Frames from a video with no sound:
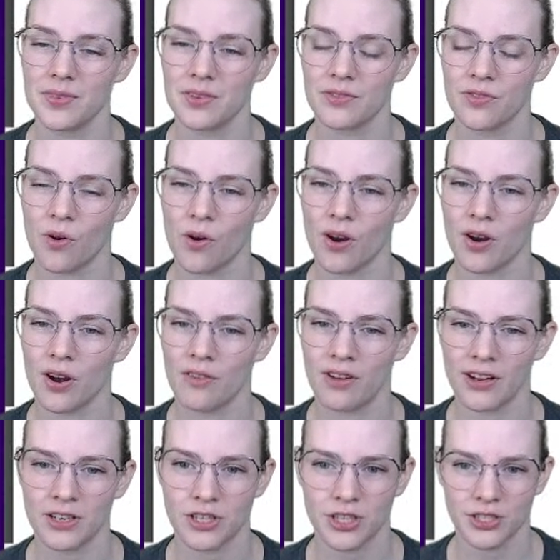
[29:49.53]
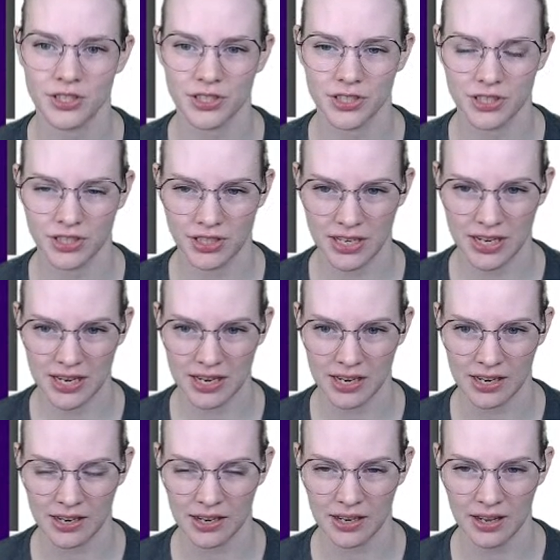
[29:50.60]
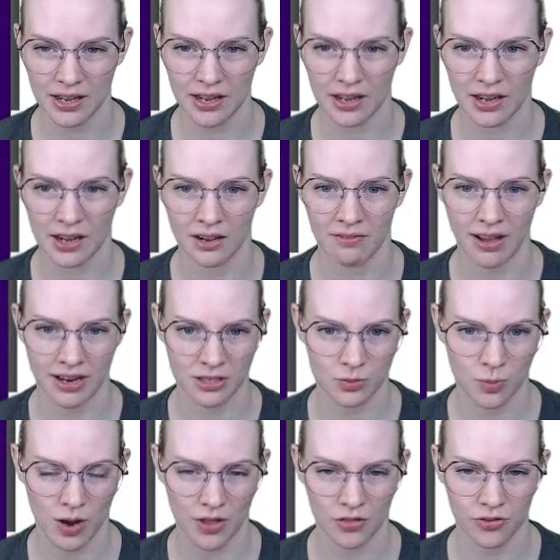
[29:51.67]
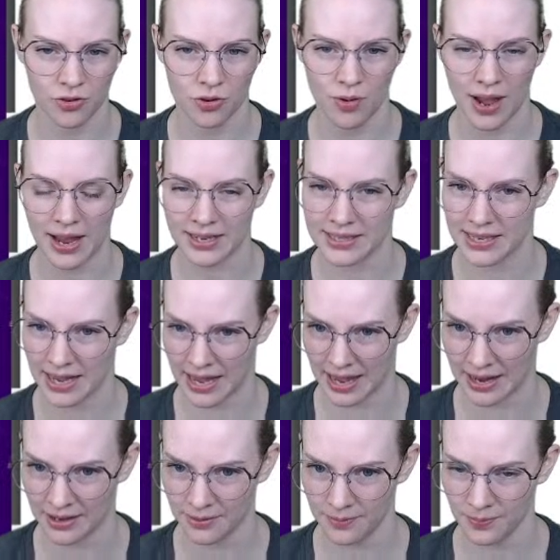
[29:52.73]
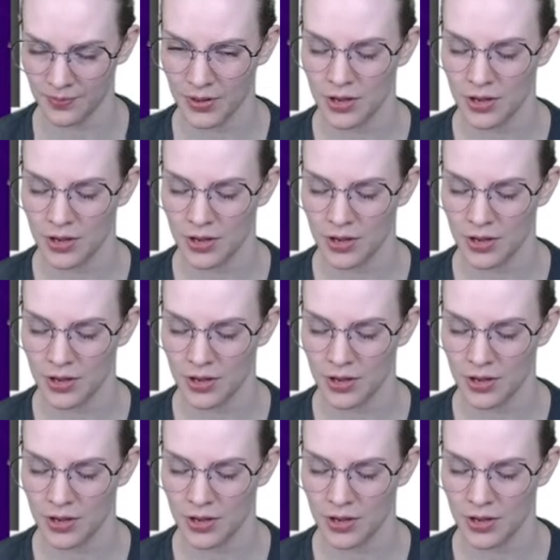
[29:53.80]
For a function c of x1 through xn,